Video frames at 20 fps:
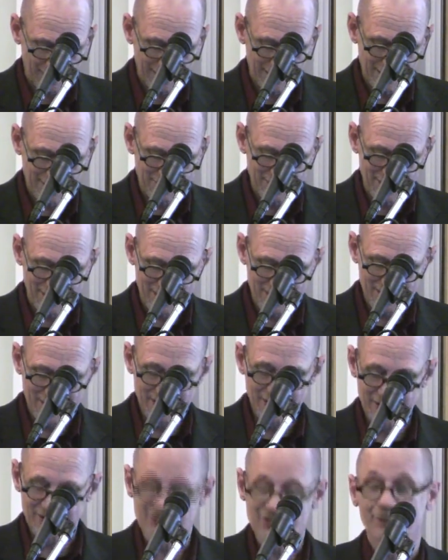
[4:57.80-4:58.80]
and that it
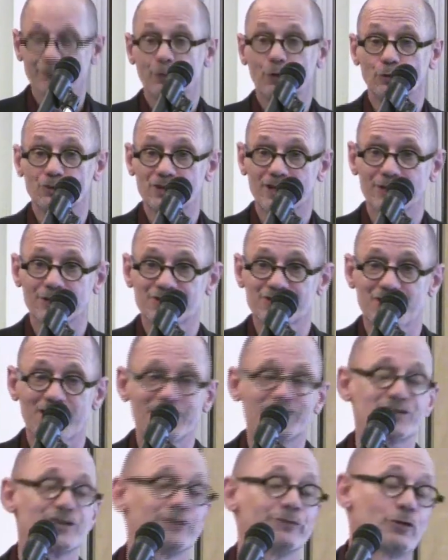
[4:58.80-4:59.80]
needed some hotel
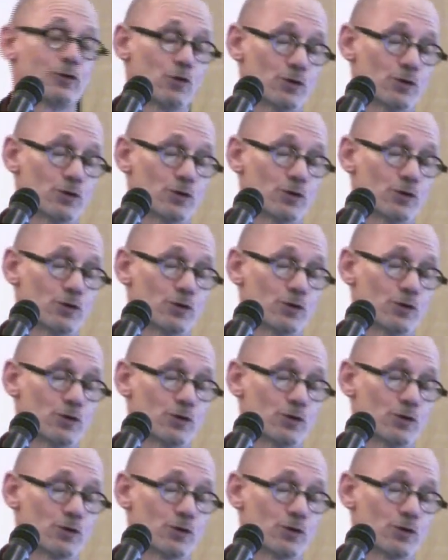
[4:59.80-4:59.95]
sites and,